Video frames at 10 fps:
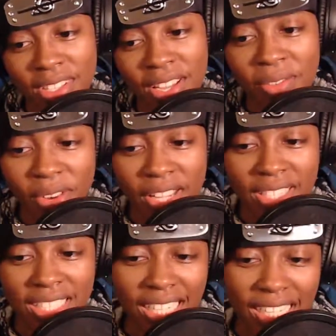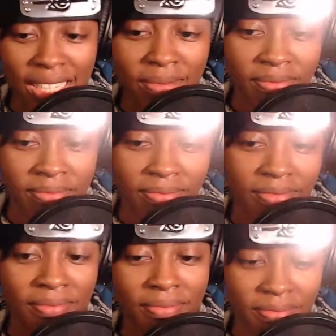which,
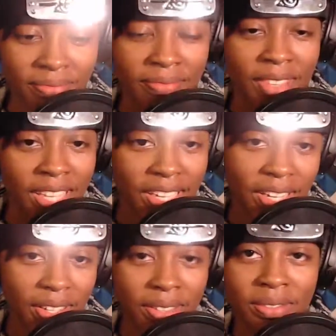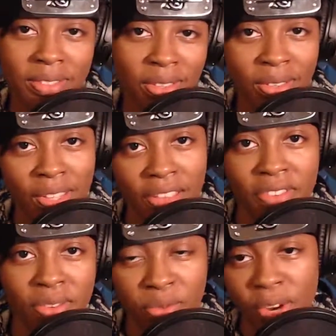you know, if
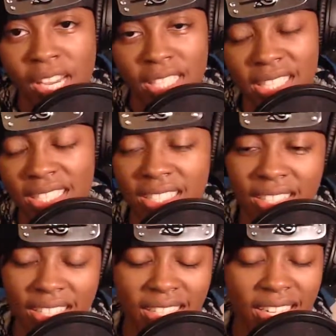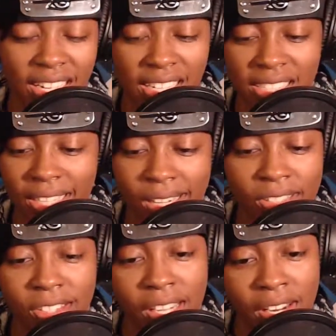you've watched
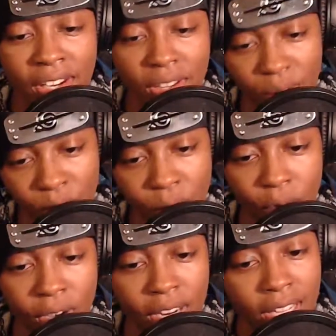Shadowrun or